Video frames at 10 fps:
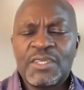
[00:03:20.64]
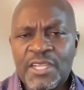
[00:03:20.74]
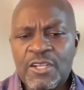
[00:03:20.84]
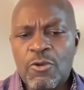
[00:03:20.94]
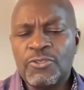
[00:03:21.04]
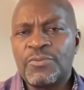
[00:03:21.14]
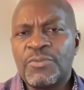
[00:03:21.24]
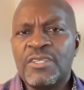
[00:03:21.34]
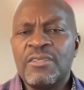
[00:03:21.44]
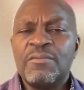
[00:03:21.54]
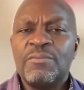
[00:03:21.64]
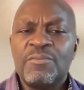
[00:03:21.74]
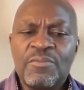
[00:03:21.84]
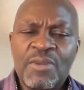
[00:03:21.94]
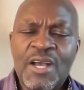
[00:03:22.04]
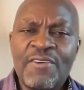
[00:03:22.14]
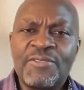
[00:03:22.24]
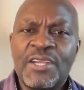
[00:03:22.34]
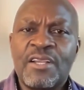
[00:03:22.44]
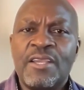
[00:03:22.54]
they caught me
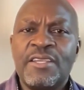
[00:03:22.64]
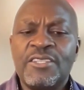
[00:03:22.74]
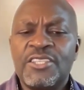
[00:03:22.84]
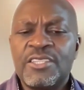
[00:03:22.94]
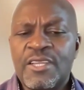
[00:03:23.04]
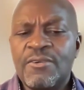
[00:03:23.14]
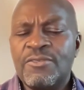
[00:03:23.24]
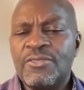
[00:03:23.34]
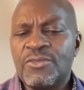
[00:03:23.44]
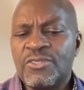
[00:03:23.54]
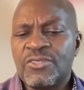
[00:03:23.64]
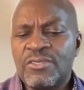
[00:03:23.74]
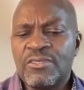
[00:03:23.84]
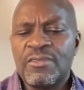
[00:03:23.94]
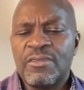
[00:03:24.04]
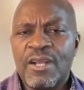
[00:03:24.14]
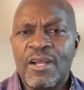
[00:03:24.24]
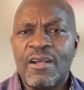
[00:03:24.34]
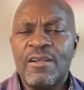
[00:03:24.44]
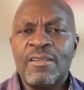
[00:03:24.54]
after Kayenje Town, which is
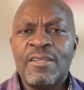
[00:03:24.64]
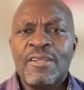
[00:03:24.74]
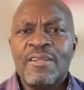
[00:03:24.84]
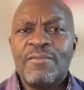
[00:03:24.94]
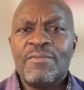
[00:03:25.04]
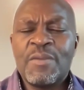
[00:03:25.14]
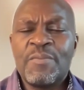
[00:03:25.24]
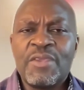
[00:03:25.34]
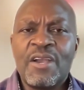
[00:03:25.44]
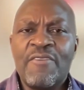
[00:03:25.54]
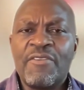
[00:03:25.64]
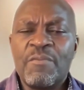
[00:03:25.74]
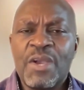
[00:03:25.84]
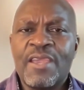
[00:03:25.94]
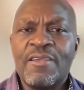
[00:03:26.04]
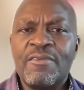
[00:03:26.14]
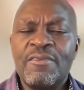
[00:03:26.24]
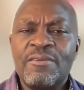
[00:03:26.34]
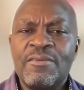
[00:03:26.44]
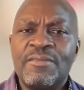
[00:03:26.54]
maybe half a mile.
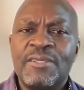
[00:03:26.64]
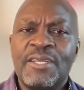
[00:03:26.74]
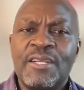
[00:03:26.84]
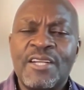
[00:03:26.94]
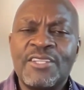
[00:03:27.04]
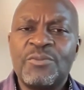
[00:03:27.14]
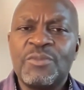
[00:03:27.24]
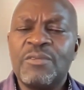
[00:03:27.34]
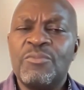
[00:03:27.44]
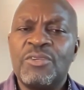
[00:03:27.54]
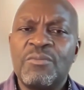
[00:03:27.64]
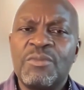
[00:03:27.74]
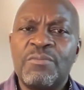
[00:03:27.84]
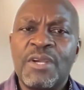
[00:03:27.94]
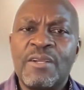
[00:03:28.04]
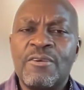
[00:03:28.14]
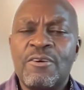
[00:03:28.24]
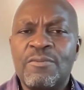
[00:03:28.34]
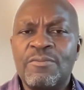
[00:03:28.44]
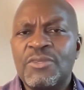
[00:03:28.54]
They catch me, bring me back
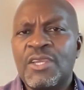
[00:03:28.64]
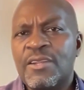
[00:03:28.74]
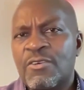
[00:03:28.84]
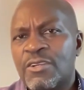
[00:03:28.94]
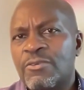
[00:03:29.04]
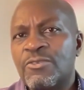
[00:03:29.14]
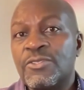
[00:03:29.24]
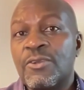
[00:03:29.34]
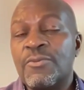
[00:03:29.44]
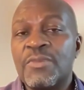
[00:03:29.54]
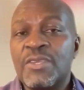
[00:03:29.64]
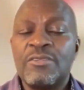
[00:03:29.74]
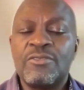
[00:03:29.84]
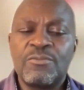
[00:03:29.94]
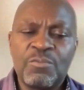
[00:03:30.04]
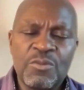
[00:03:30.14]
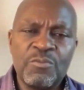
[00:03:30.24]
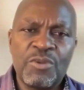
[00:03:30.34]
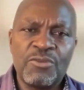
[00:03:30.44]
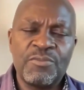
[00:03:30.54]
home. Anyone who saw me
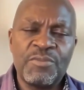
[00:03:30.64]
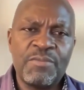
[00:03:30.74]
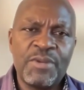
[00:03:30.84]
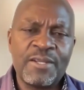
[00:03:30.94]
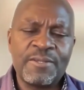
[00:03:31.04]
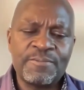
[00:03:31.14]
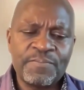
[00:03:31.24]
brought me back.